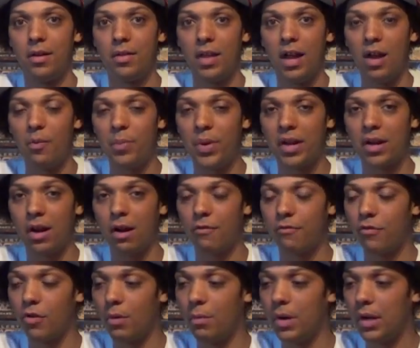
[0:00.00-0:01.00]
that I pick up
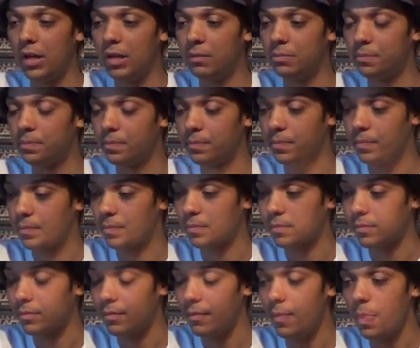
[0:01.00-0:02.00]
from um,
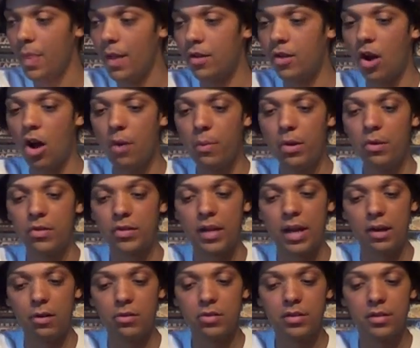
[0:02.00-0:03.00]
the car boot
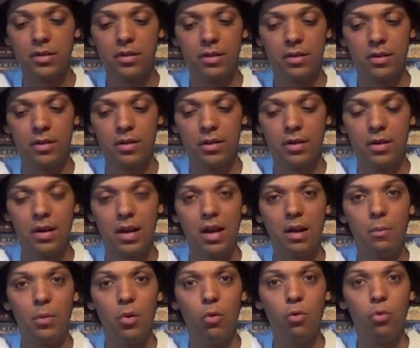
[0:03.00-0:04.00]
sales,
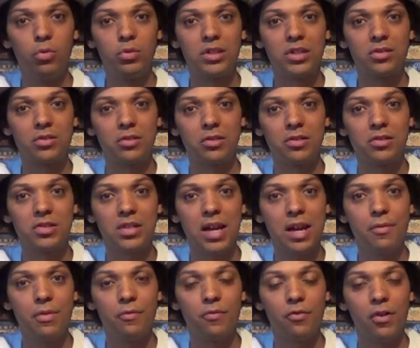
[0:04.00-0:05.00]
I'm all just going to
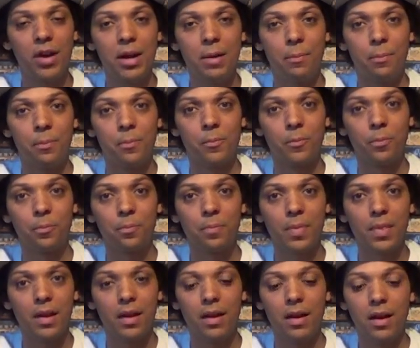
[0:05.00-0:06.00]
save them for him.
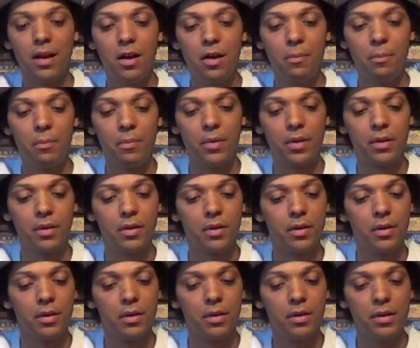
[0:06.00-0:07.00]
Um,
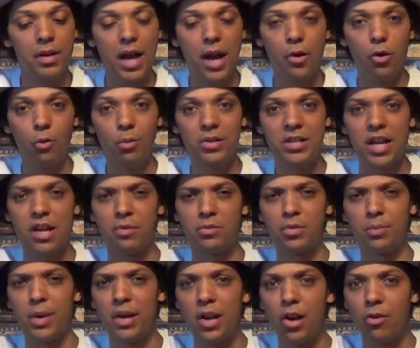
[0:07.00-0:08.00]
yeah, I normally take them
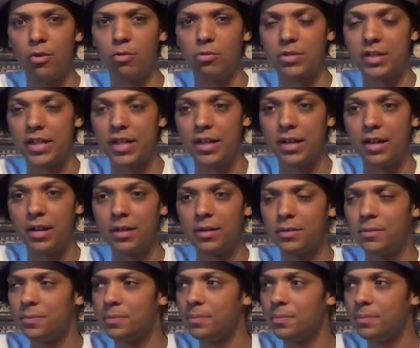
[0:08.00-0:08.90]
to my local dealer,